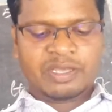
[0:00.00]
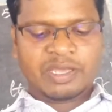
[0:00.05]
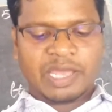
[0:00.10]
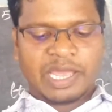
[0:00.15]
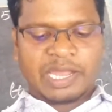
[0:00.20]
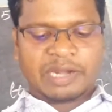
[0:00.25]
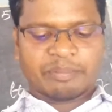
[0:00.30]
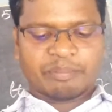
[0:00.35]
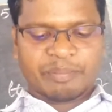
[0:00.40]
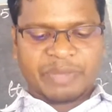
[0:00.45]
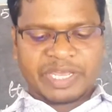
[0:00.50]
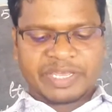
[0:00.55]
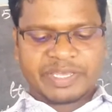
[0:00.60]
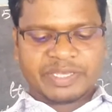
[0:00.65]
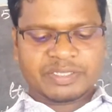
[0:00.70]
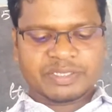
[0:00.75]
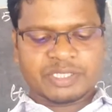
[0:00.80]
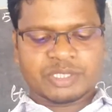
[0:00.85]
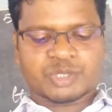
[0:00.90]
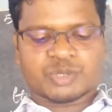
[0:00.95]
and
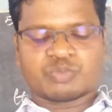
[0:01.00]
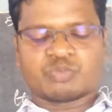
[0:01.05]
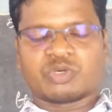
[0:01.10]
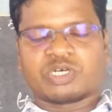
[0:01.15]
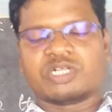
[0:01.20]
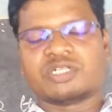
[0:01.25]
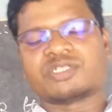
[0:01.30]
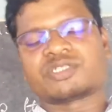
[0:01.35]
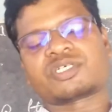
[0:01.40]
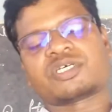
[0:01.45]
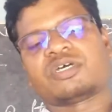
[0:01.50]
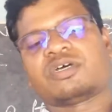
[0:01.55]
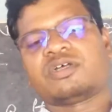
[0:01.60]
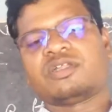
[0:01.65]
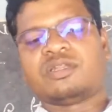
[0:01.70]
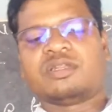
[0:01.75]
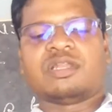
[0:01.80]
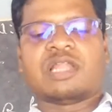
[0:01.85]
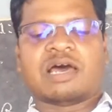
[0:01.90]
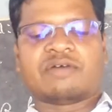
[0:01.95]
making this world
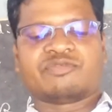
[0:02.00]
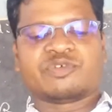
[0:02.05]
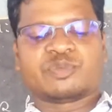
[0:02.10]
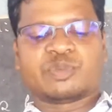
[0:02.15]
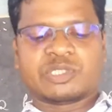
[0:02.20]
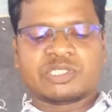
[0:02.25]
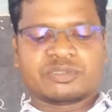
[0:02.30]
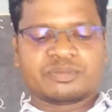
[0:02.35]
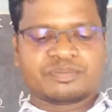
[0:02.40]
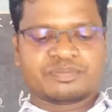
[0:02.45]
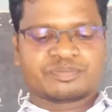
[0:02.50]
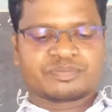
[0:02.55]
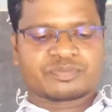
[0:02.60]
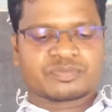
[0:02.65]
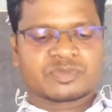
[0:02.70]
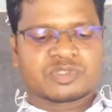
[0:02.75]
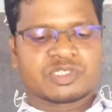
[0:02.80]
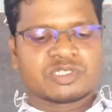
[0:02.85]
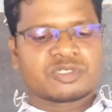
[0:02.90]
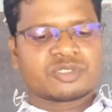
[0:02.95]
lovable.
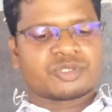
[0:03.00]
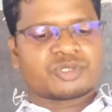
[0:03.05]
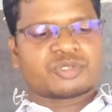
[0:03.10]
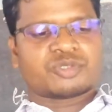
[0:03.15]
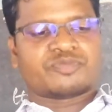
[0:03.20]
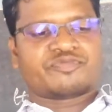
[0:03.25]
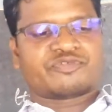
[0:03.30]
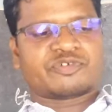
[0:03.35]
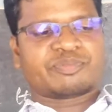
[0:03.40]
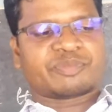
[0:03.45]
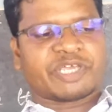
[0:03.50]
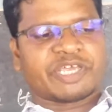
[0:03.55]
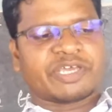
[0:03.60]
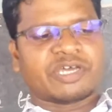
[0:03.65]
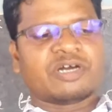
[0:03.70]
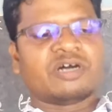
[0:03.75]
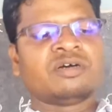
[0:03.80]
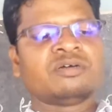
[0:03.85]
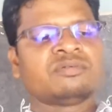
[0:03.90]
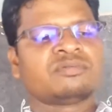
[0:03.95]
So from
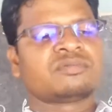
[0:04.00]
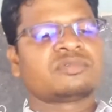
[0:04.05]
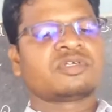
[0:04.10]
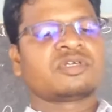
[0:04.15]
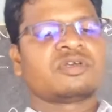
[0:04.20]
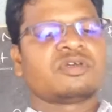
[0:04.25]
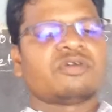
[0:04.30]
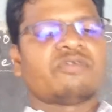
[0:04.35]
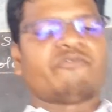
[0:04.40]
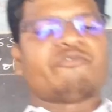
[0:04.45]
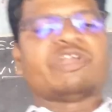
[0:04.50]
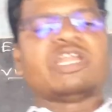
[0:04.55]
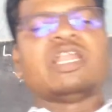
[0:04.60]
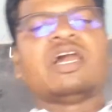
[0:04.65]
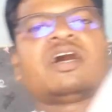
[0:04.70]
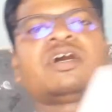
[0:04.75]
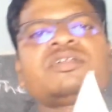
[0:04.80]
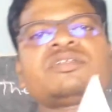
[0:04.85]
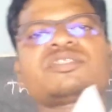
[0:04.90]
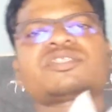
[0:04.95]
here we
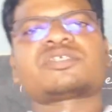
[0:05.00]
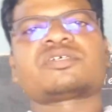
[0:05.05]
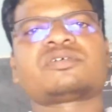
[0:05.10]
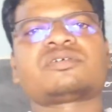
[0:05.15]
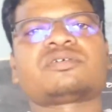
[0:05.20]
learned